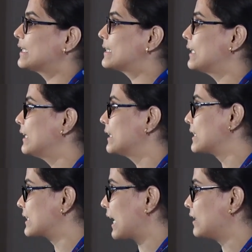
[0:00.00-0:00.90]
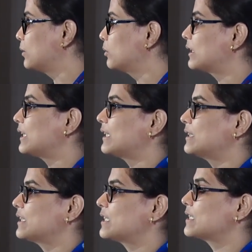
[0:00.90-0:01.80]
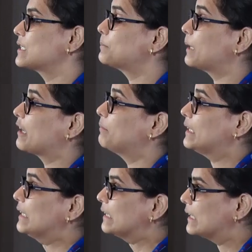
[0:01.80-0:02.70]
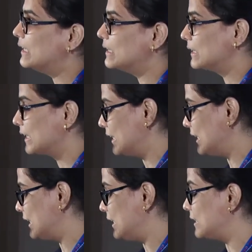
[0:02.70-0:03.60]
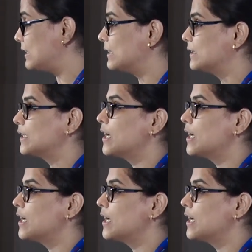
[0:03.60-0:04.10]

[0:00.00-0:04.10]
Exendin scan, localization is becoming increasingly easier,